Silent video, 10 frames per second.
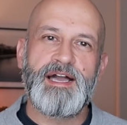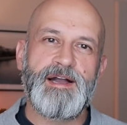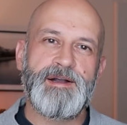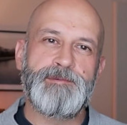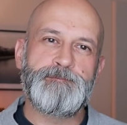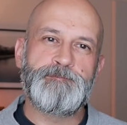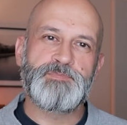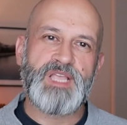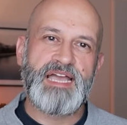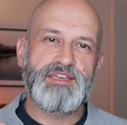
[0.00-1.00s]

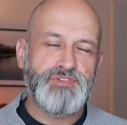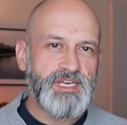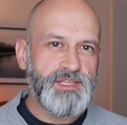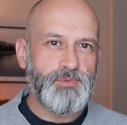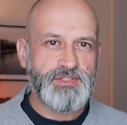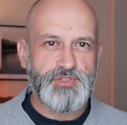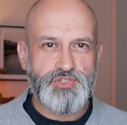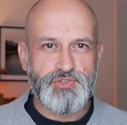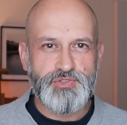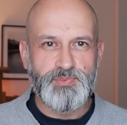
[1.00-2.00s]
I definitely want to
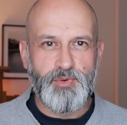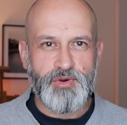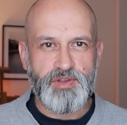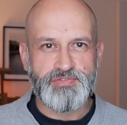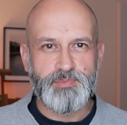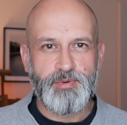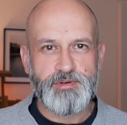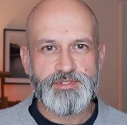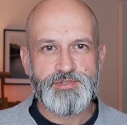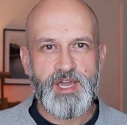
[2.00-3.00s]
shoot more of the
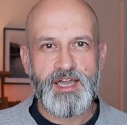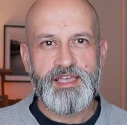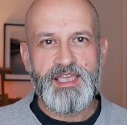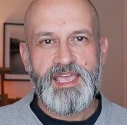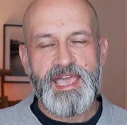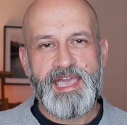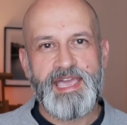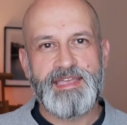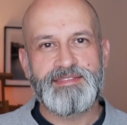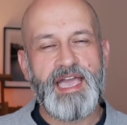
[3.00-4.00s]
Portra,
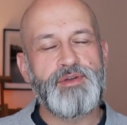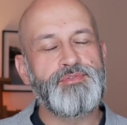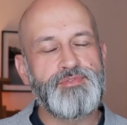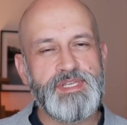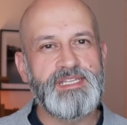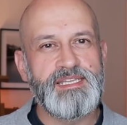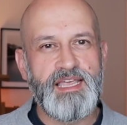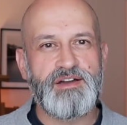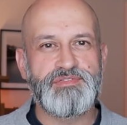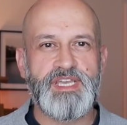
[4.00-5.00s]
and I really
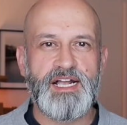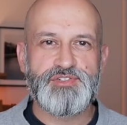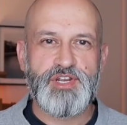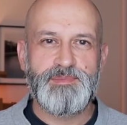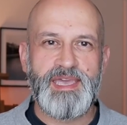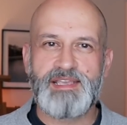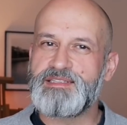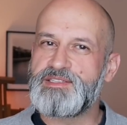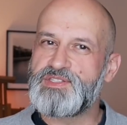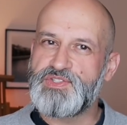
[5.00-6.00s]
love the
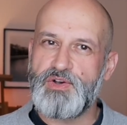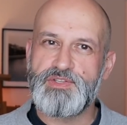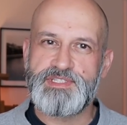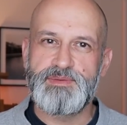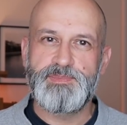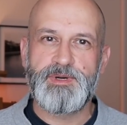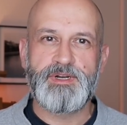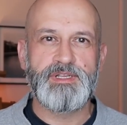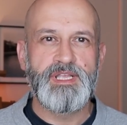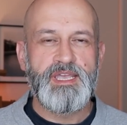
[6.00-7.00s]
Ultramax. It's so
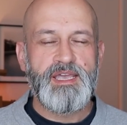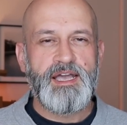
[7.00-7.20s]
simple.